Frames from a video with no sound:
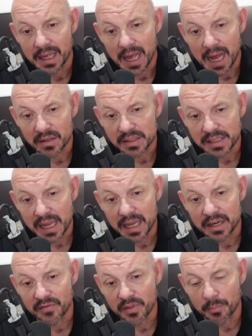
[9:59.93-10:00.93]

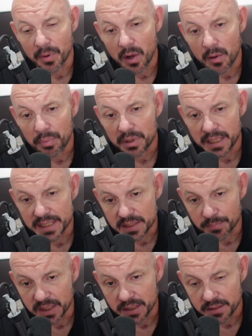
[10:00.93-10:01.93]
outside of the ball
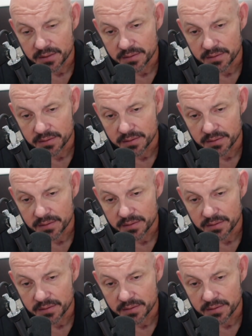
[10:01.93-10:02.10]
placement,